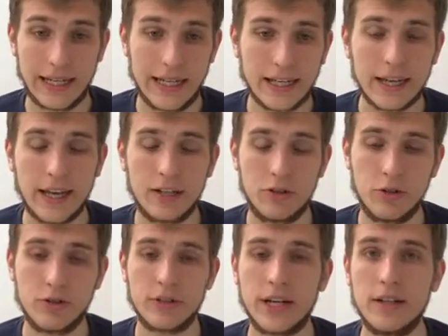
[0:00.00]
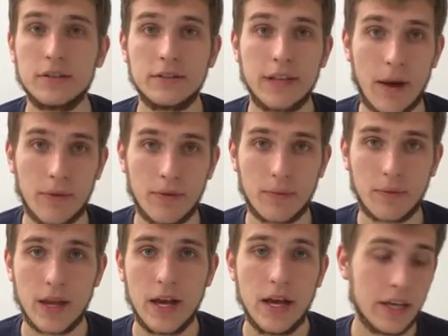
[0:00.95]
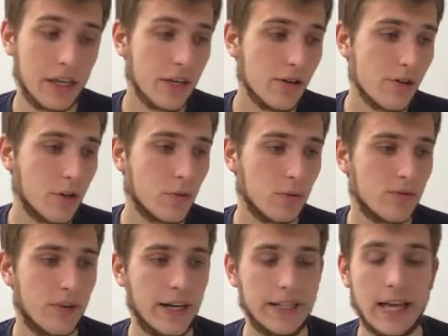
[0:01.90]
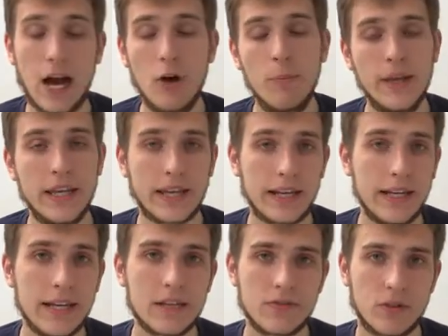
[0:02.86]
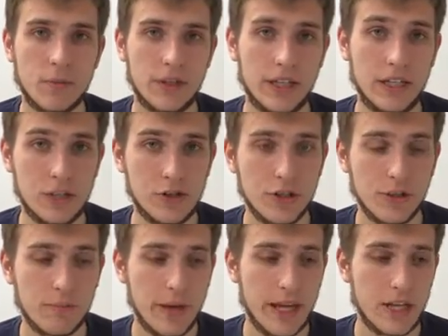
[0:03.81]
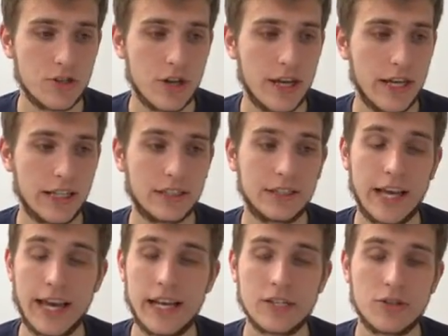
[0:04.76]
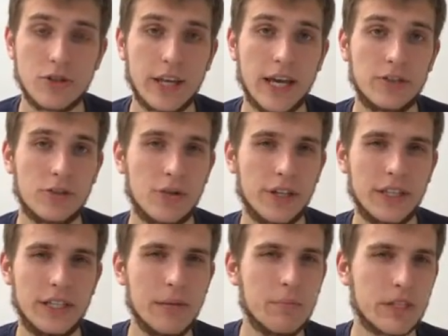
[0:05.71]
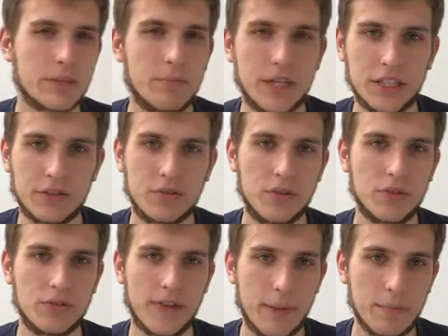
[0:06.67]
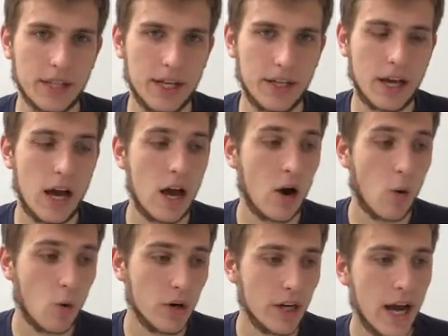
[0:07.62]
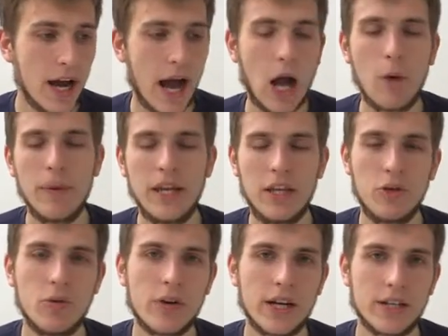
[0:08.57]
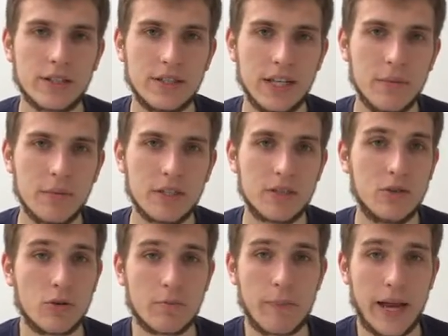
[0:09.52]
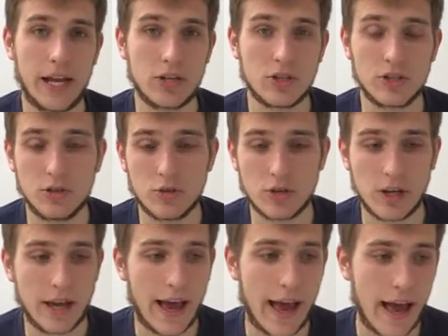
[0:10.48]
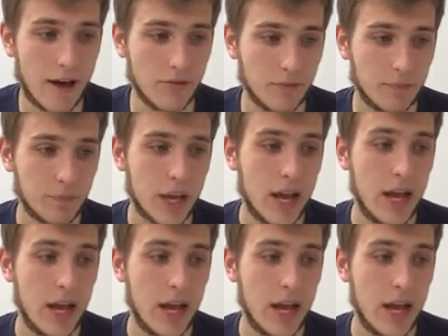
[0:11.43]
Click and URL depth. Here you will find how many clicks from the initial page it takes to get to the deepest part of your website, or how many URL segments your pages usually have.